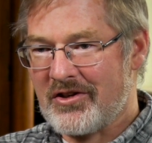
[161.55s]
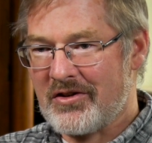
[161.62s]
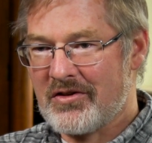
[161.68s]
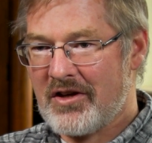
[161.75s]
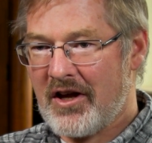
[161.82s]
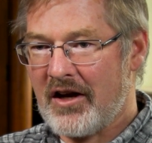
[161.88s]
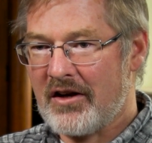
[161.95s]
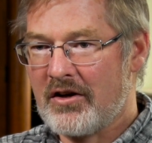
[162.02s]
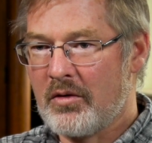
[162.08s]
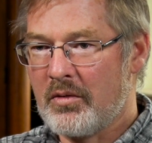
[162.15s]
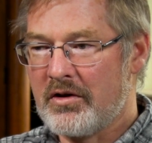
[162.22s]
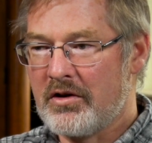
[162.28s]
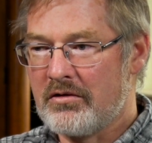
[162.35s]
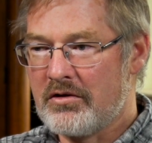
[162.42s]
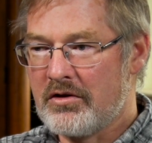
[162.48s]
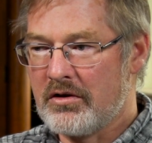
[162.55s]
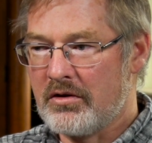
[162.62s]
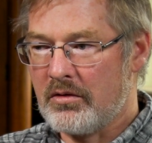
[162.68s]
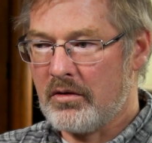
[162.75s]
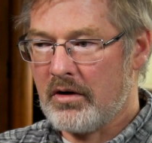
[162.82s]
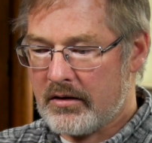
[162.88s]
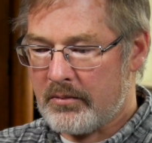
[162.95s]
so you can't know when you
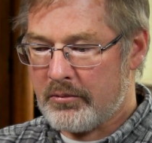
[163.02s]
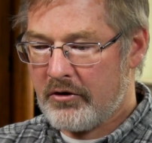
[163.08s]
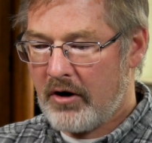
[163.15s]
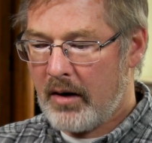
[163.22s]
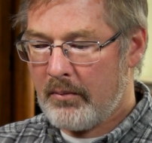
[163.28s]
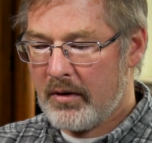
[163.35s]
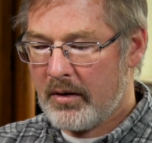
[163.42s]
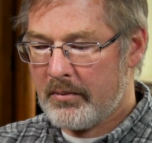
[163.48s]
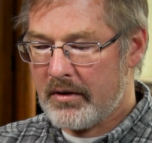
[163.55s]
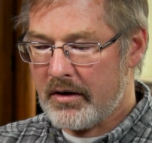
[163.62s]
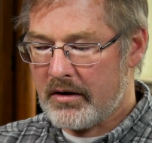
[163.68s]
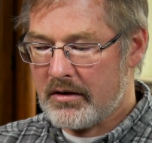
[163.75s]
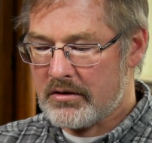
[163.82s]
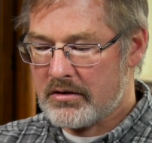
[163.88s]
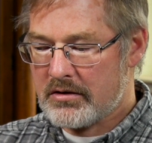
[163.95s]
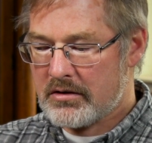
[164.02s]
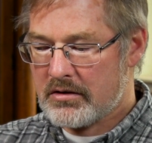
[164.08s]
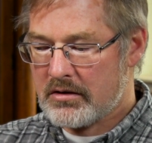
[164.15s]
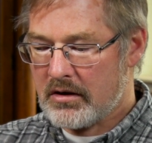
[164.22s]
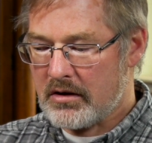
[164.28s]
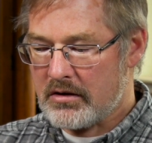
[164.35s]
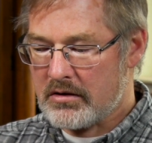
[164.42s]
do. The problem is